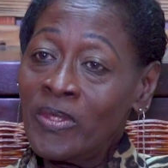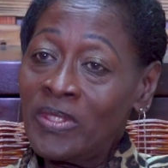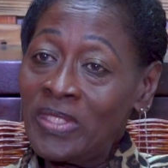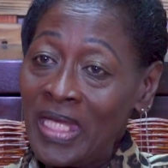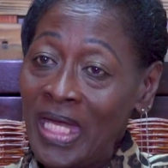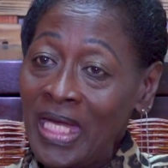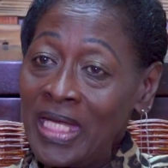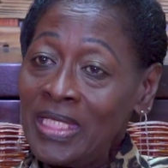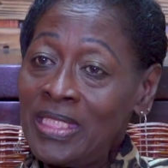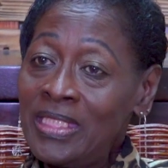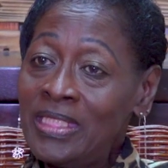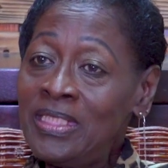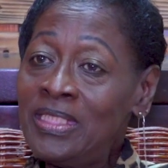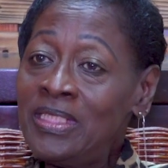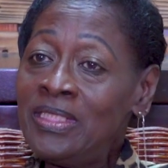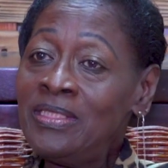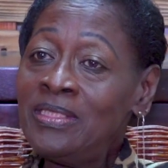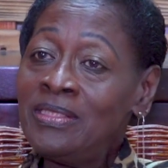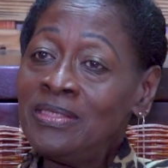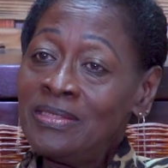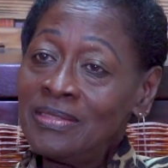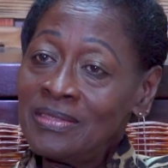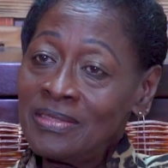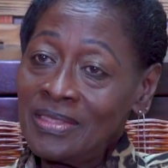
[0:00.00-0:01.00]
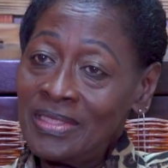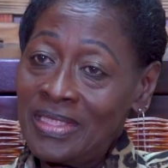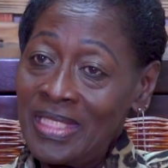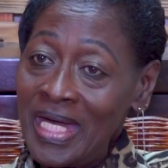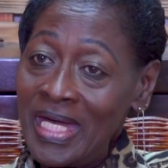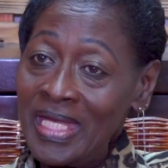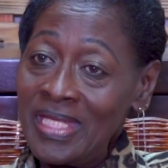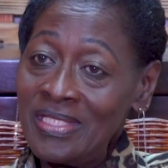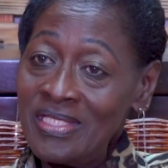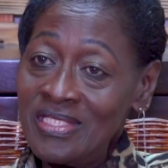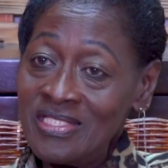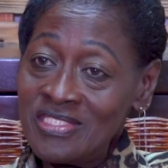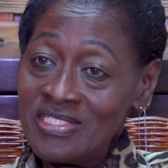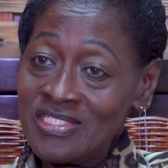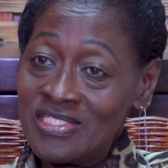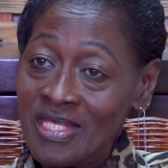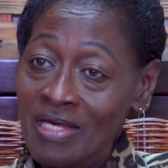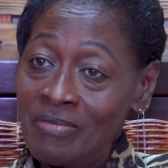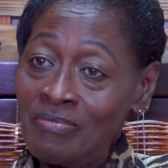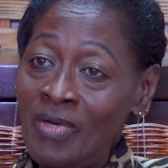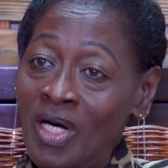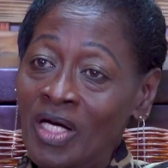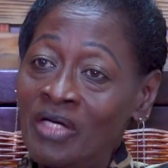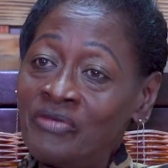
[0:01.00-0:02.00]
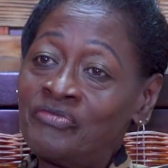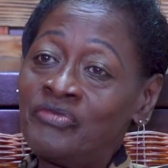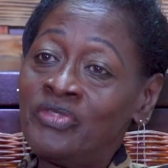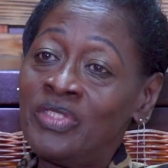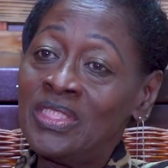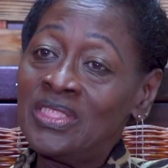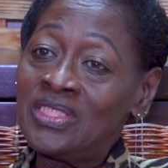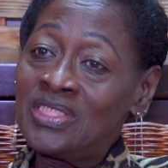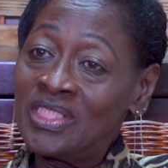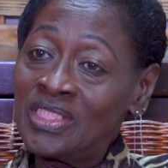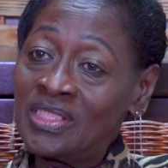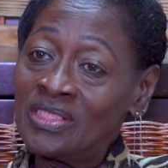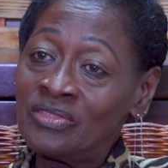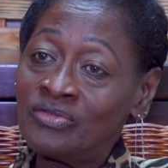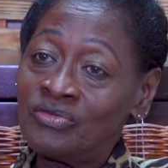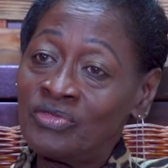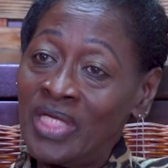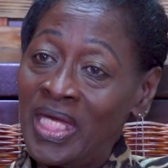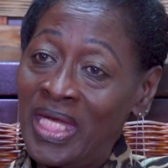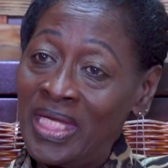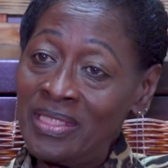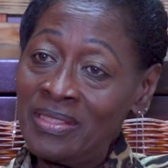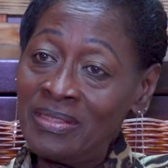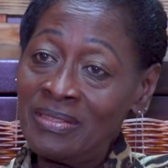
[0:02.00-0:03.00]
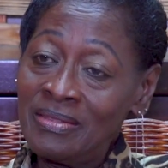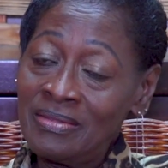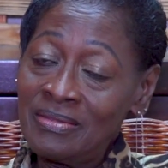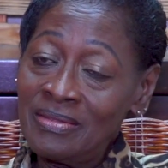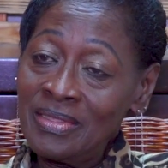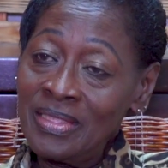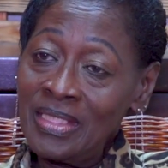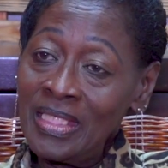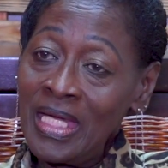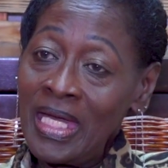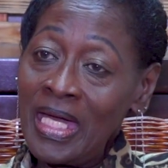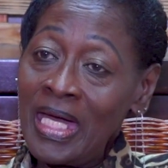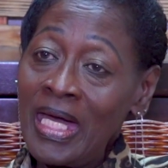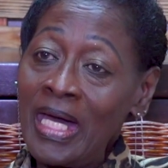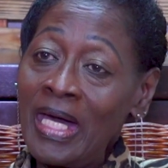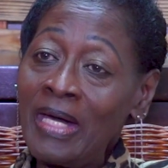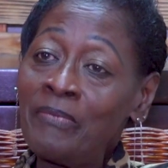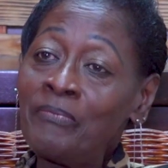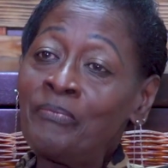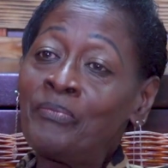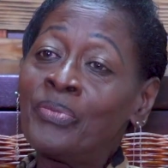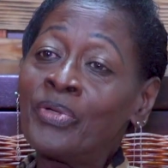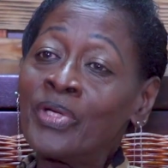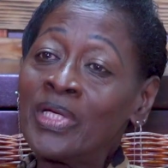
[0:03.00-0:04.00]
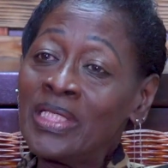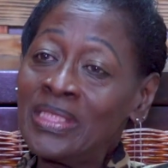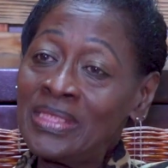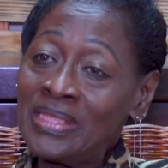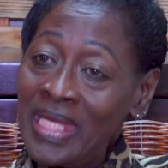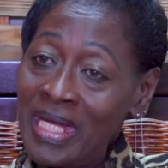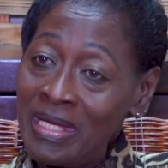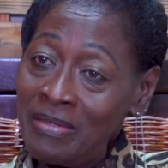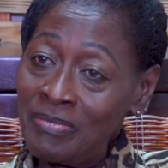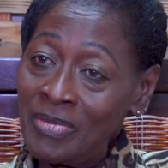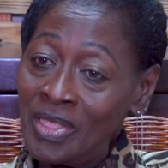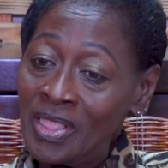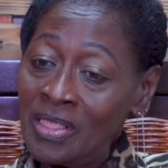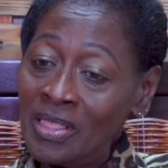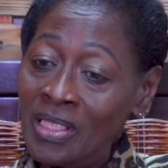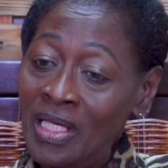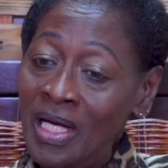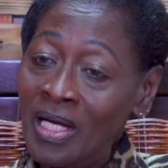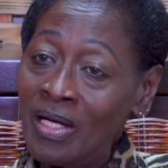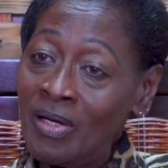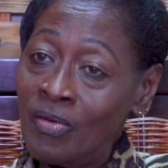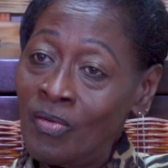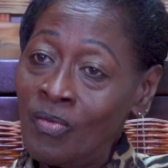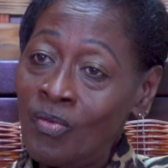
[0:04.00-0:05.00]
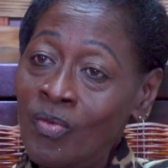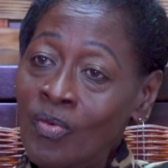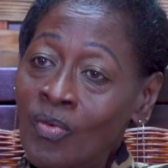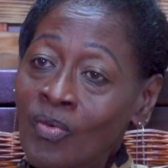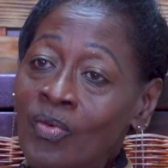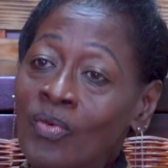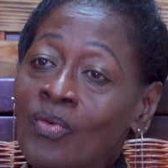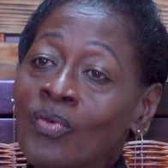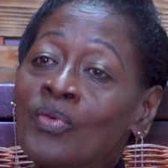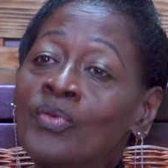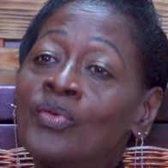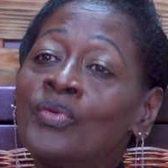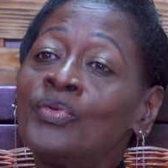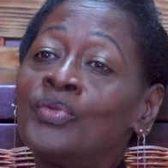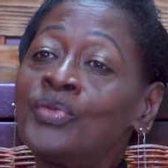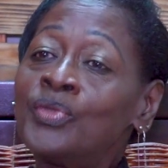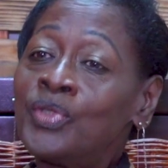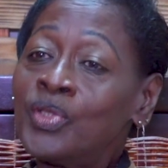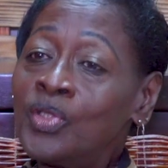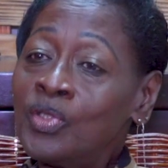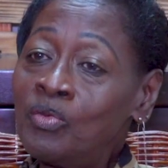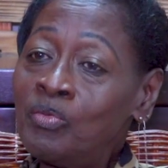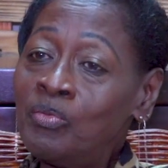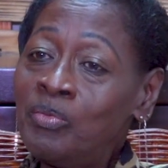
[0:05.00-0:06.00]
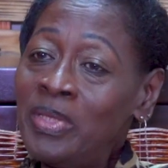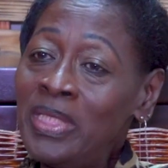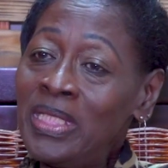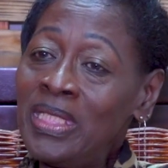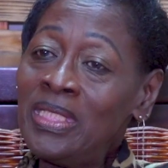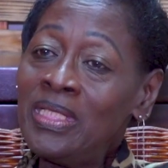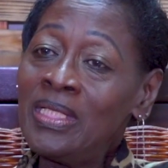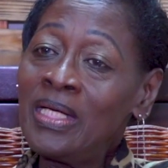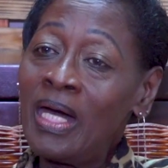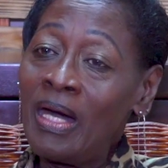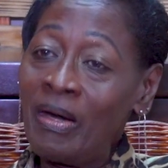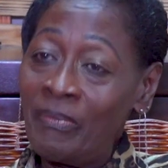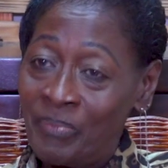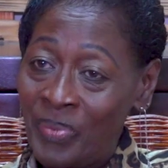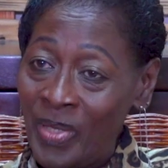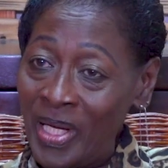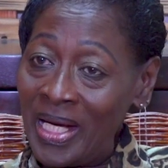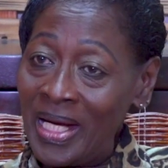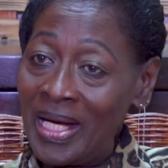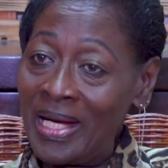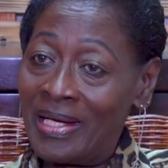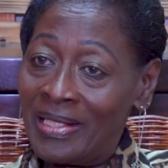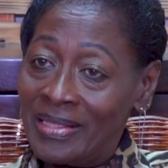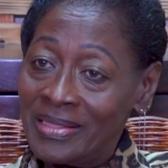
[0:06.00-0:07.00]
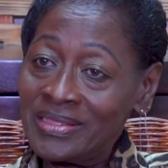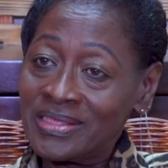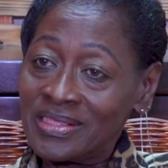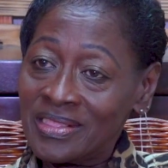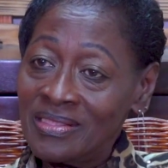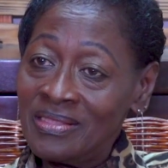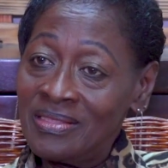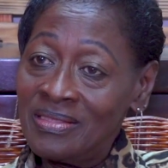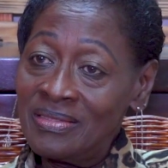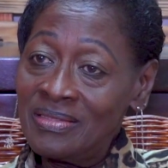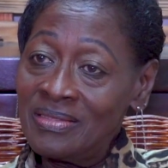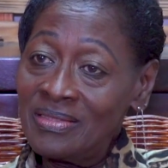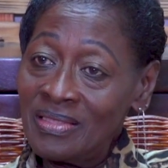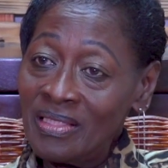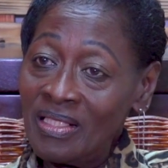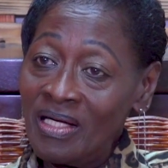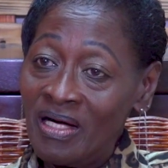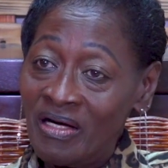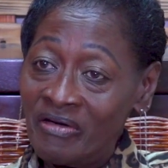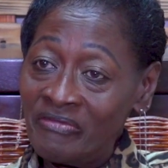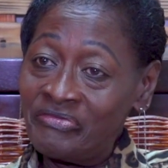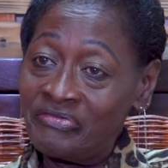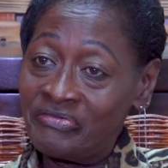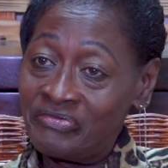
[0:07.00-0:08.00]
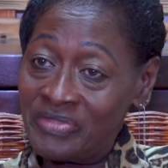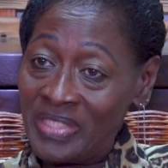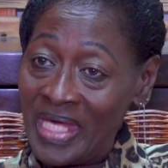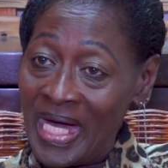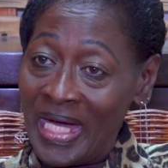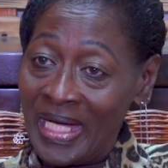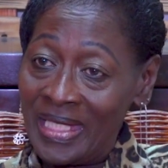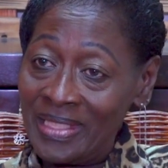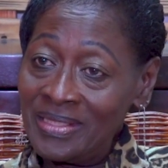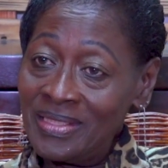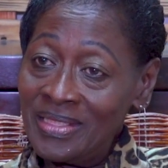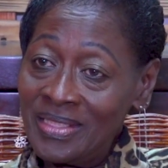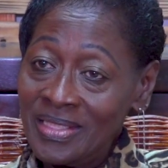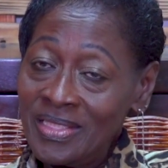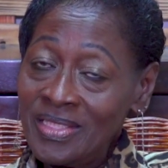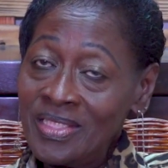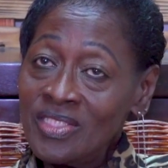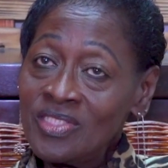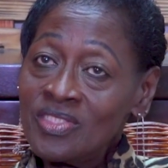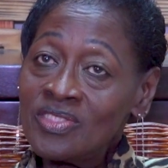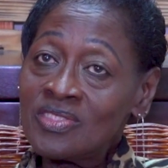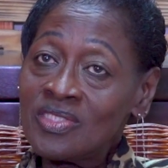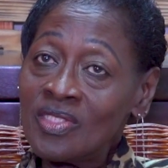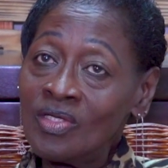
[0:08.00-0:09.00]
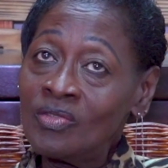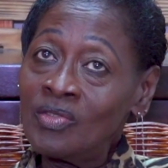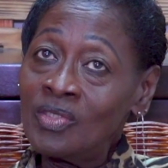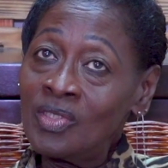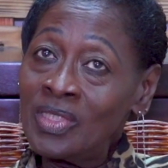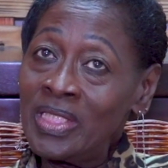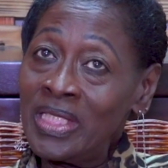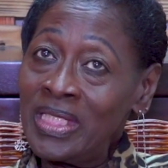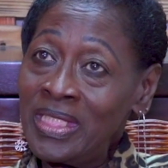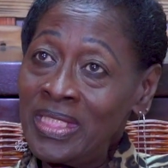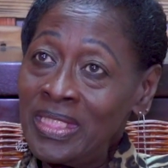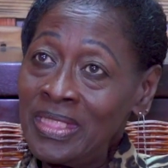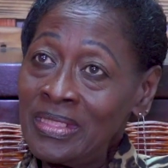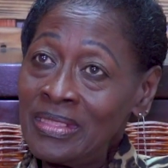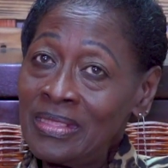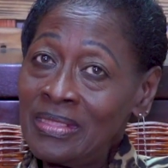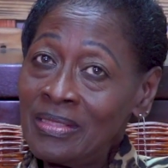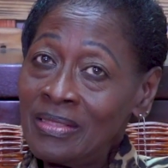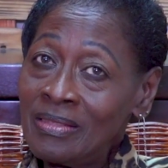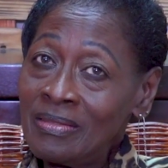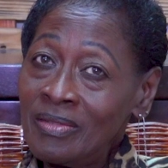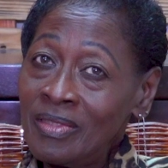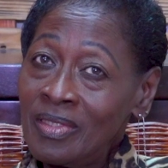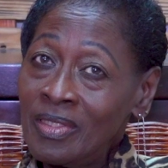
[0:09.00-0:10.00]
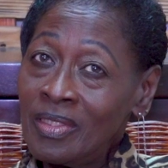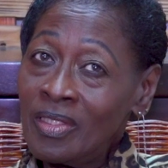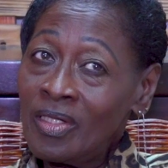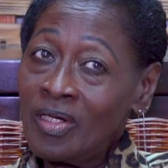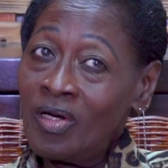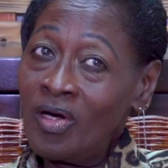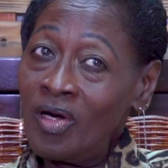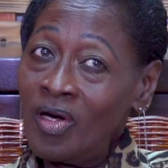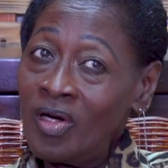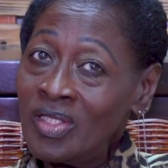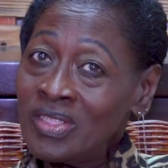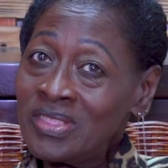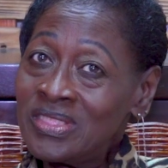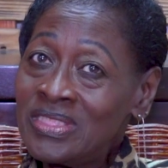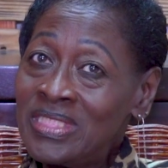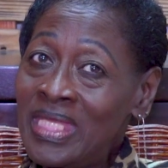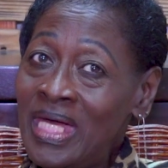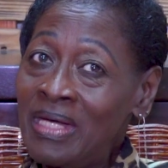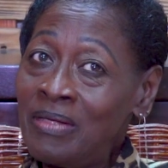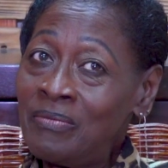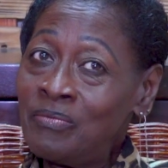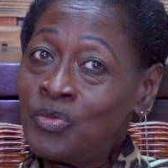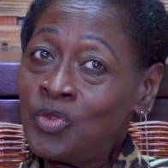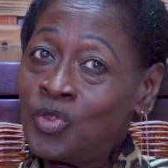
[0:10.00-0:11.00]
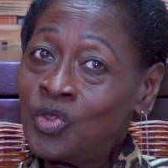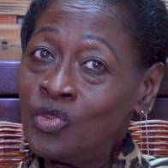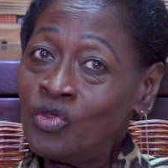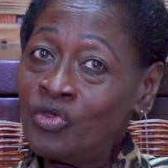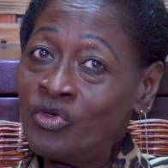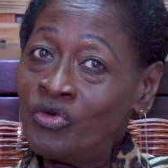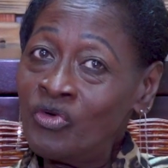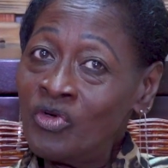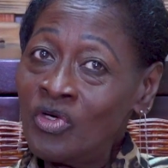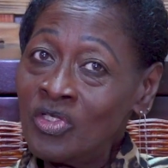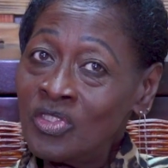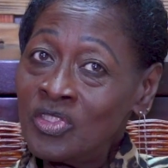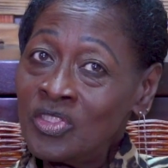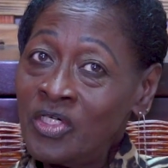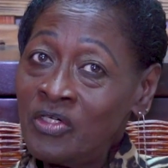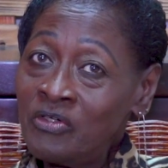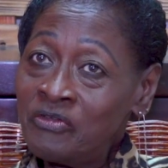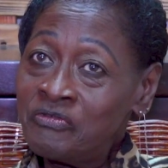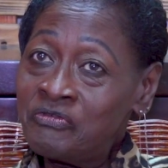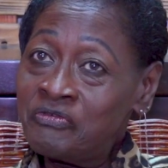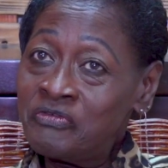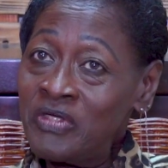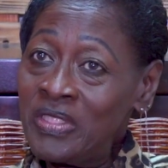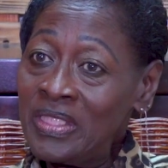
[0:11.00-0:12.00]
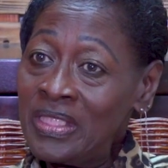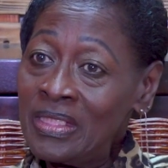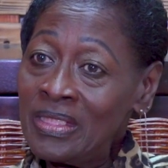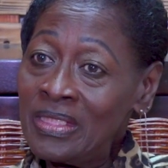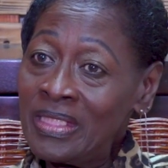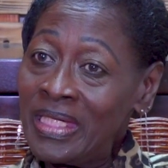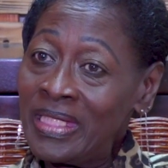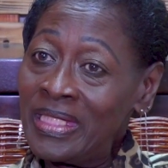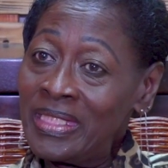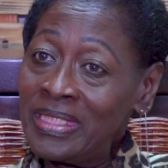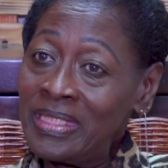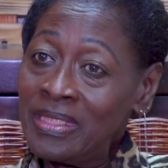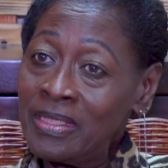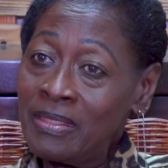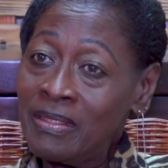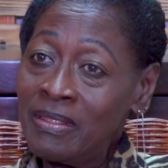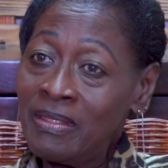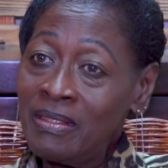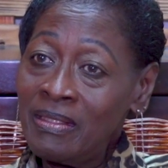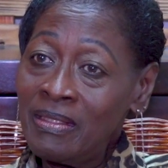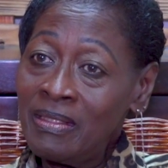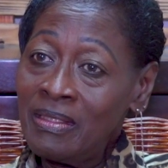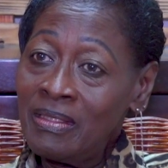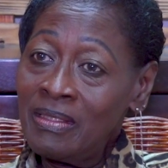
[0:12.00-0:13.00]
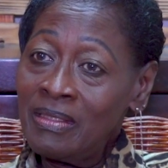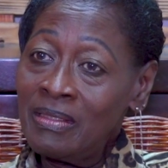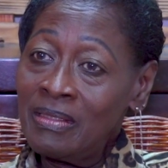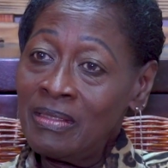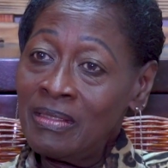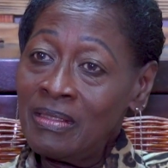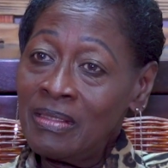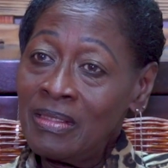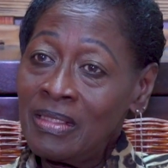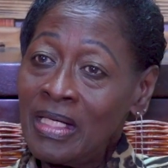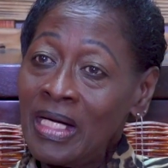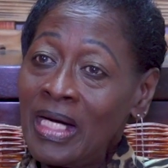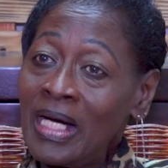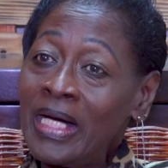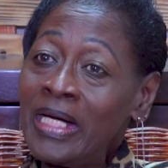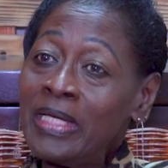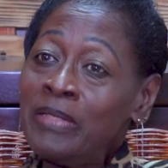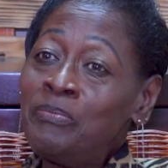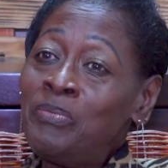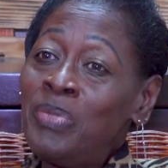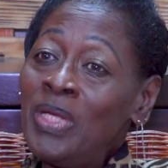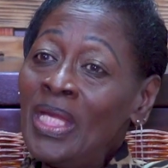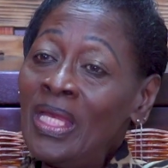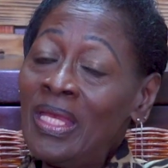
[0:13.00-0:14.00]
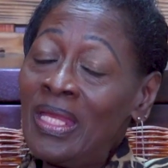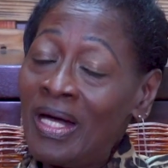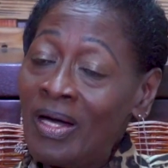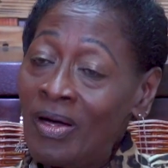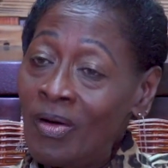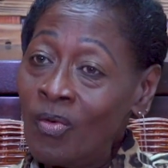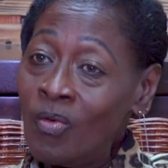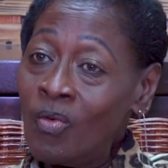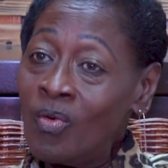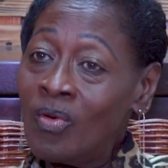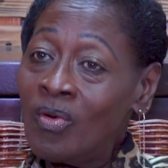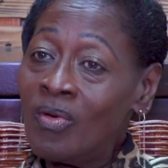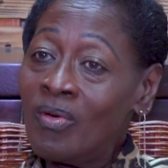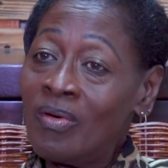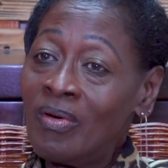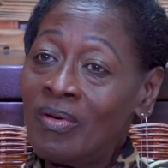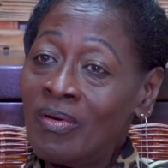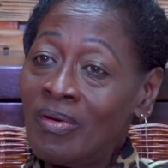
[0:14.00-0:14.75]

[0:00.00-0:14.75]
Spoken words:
that he get some of the children and bring them along to be a part of that. So it caused them to feel like I belong,